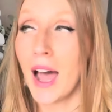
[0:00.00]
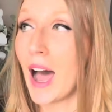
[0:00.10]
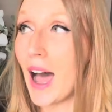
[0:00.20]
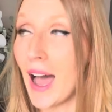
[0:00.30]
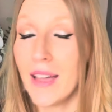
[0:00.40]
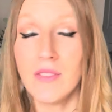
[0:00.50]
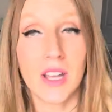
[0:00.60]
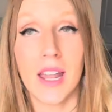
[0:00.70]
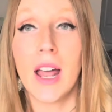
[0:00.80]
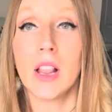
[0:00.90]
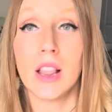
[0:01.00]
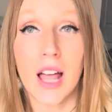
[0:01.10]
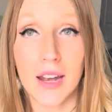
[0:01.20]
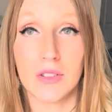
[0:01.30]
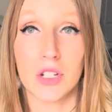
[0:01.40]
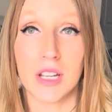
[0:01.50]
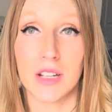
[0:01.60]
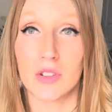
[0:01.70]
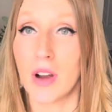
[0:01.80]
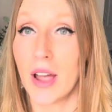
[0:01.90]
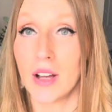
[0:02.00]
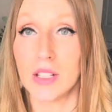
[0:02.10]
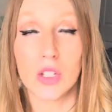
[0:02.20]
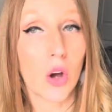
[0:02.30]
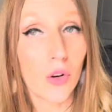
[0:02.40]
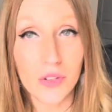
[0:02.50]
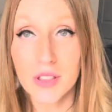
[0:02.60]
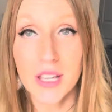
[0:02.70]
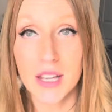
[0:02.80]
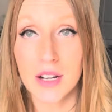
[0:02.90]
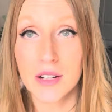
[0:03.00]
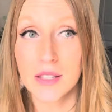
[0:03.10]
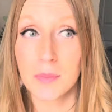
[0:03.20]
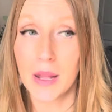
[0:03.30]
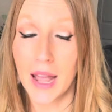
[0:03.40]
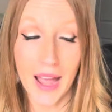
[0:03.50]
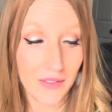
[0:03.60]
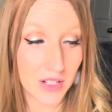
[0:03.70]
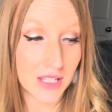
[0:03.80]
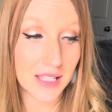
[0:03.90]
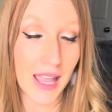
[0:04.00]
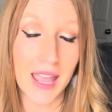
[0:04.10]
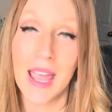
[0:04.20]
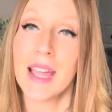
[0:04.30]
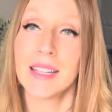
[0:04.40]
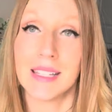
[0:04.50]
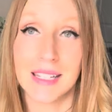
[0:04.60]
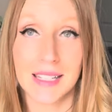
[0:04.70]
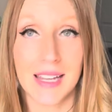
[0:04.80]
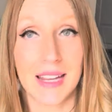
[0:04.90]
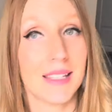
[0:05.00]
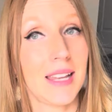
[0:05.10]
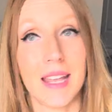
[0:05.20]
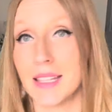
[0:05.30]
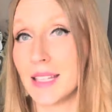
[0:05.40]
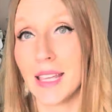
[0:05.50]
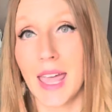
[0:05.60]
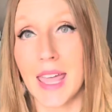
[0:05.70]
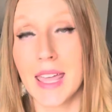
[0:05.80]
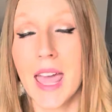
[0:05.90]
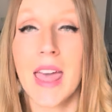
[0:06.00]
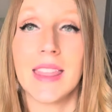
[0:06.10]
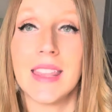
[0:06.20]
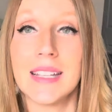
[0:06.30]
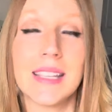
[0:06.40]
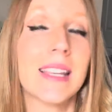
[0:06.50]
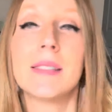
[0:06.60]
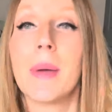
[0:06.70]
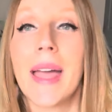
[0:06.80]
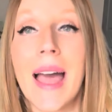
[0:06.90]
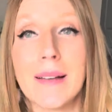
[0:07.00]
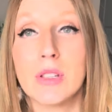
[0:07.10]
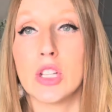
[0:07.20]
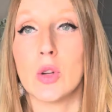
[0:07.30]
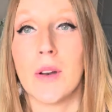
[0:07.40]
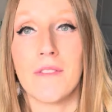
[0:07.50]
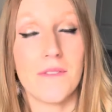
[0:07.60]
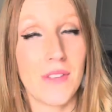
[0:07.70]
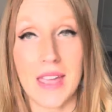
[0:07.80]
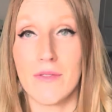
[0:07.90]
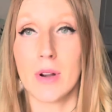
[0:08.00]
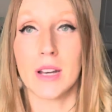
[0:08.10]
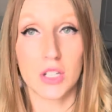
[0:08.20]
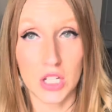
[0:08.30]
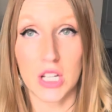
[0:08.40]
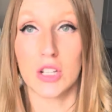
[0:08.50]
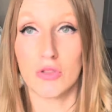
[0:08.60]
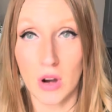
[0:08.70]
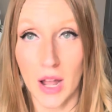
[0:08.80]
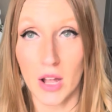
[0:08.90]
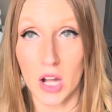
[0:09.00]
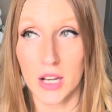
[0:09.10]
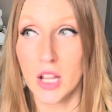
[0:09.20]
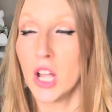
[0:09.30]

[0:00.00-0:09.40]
I've done a lot of Shein try-ons over the years, but I have to say today's takes the cake. This is my absolute favorite Shein try-on